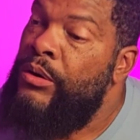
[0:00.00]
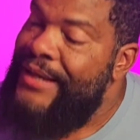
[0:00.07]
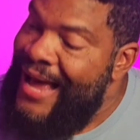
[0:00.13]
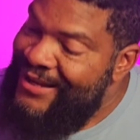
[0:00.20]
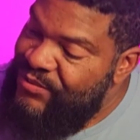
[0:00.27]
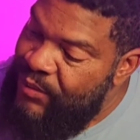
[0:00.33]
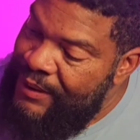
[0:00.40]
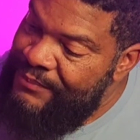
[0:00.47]

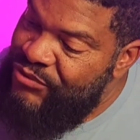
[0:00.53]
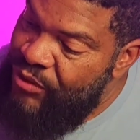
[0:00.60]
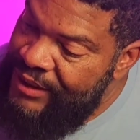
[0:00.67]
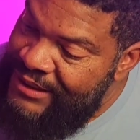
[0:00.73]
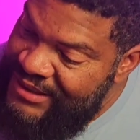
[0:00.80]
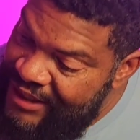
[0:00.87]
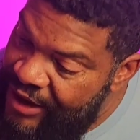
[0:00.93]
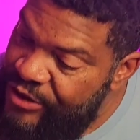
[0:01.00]
That's what I'm
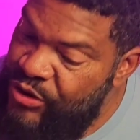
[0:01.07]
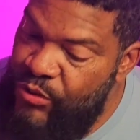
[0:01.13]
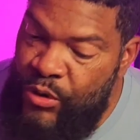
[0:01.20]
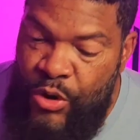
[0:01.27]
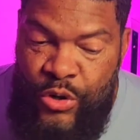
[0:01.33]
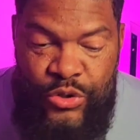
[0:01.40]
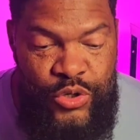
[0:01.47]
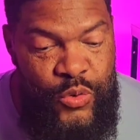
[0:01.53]
trying to tell you.
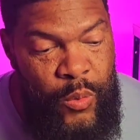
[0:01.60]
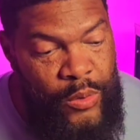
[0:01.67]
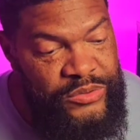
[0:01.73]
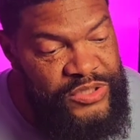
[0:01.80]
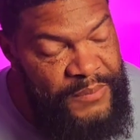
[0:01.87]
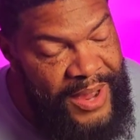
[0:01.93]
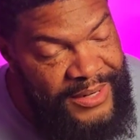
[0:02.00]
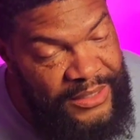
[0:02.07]
You
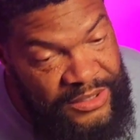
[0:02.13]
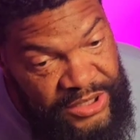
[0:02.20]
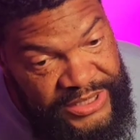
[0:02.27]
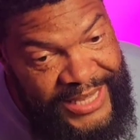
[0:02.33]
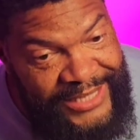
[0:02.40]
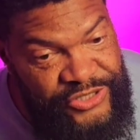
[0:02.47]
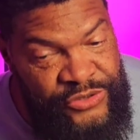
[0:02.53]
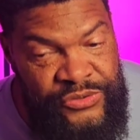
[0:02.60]
want somebody to
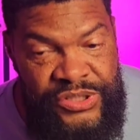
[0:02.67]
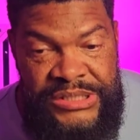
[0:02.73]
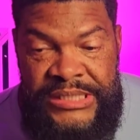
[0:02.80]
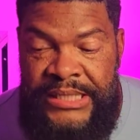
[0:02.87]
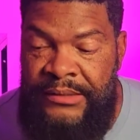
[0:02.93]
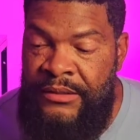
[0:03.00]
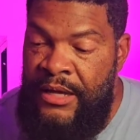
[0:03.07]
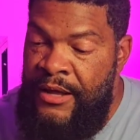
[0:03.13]
look at you and
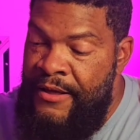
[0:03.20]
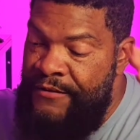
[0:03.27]
sit.